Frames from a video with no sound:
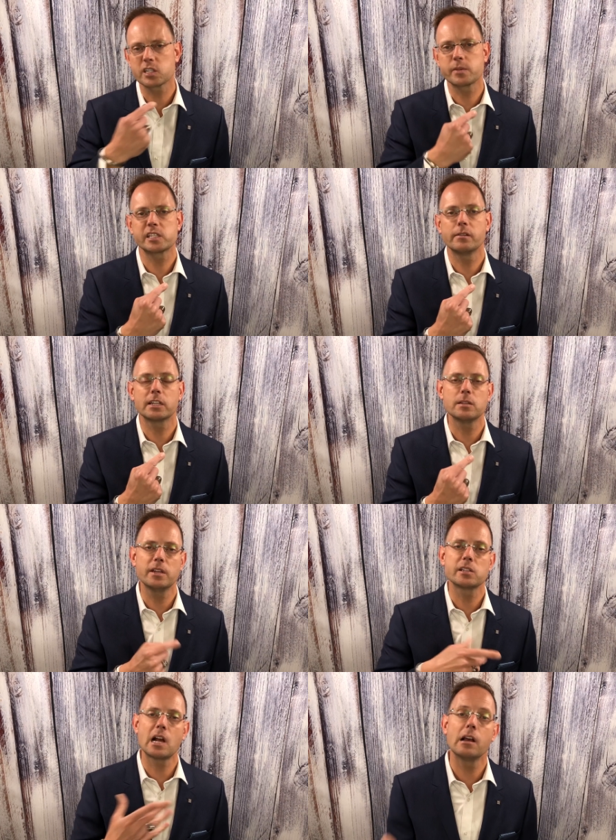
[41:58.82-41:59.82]
specific to
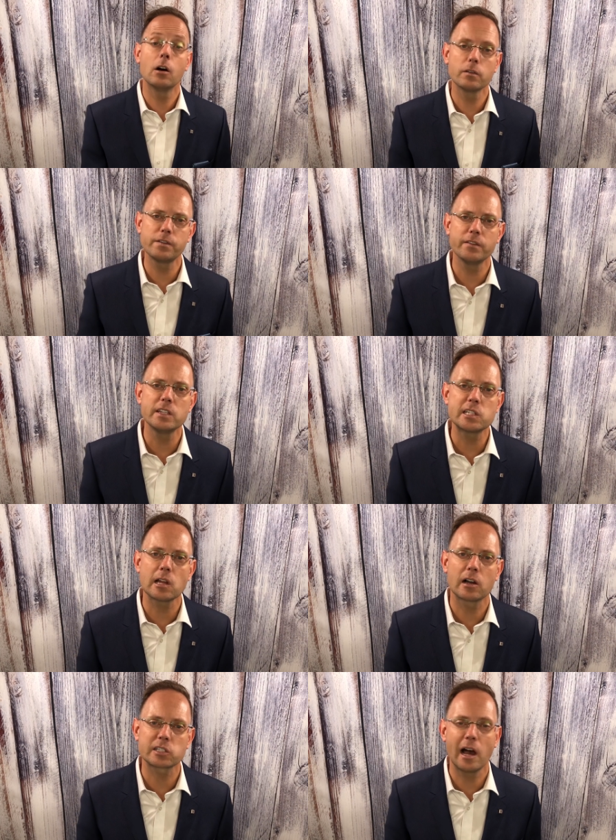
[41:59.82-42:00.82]
me is I own 50
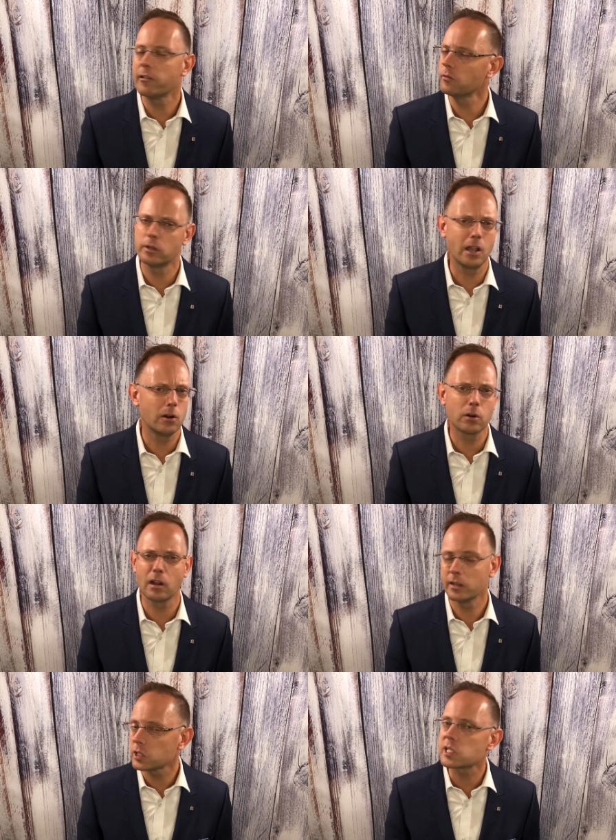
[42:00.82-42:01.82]
stocks. I don't know
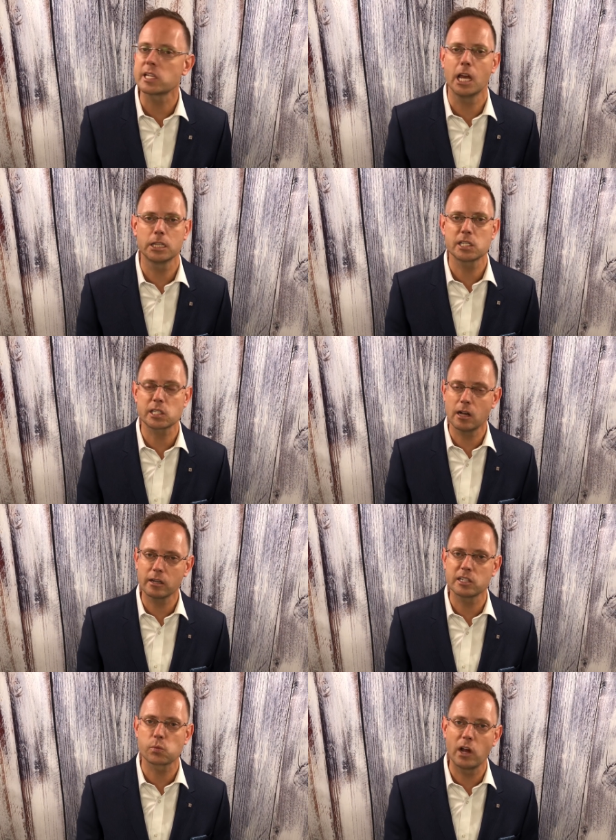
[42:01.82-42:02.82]
or understand this
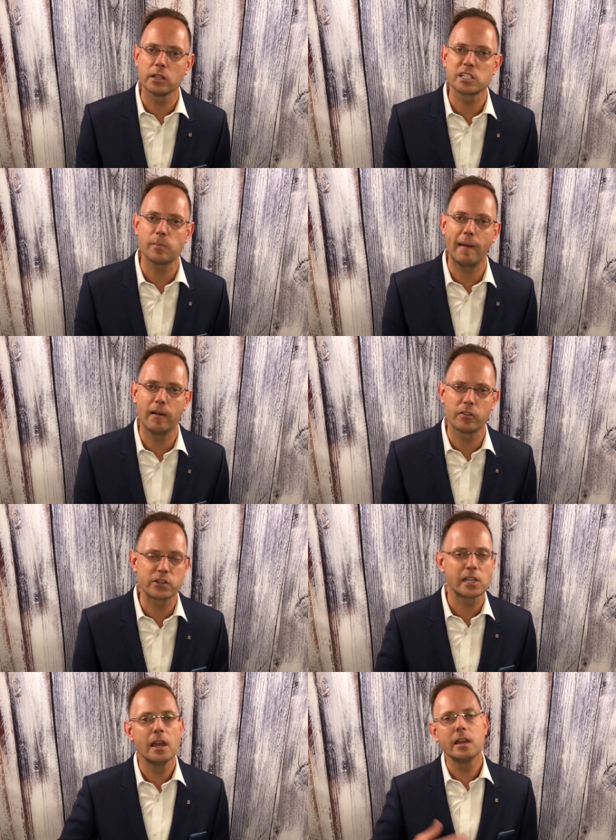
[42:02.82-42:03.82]
stock as well as my
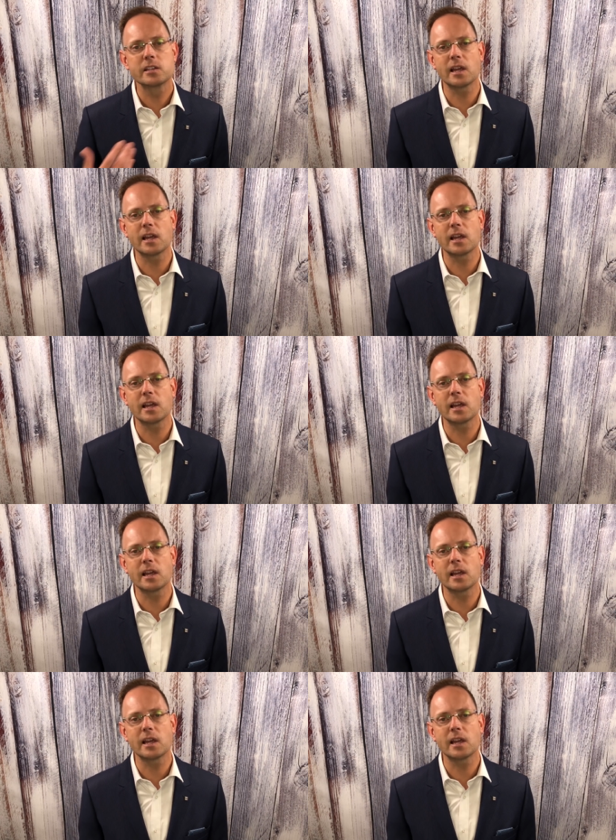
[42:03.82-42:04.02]
others because